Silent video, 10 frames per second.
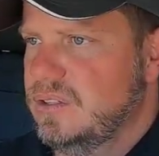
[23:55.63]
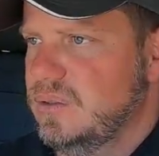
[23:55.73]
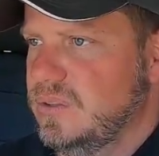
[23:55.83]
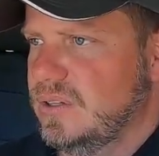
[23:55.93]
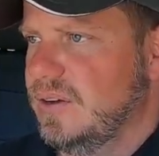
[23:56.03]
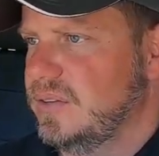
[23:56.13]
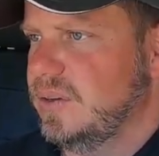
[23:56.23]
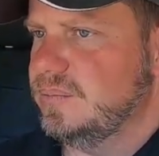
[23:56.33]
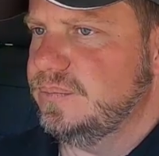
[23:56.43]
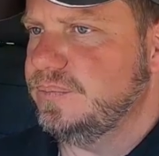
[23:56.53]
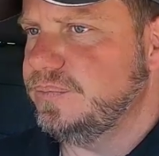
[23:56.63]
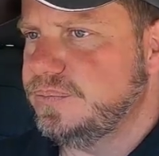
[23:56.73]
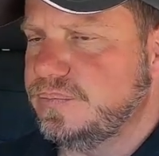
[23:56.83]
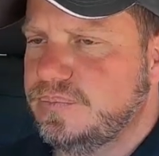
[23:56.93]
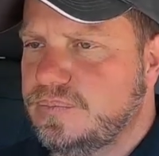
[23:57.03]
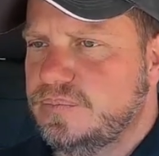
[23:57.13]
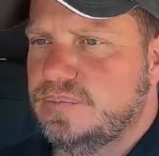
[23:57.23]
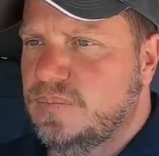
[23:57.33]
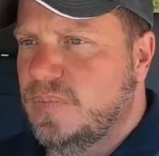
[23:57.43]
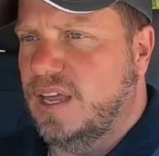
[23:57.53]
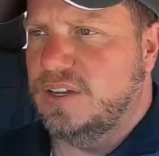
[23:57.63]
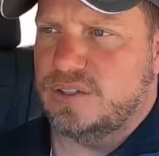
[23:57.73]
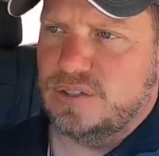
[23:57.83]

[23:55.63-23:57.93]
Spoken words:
to a dry rub and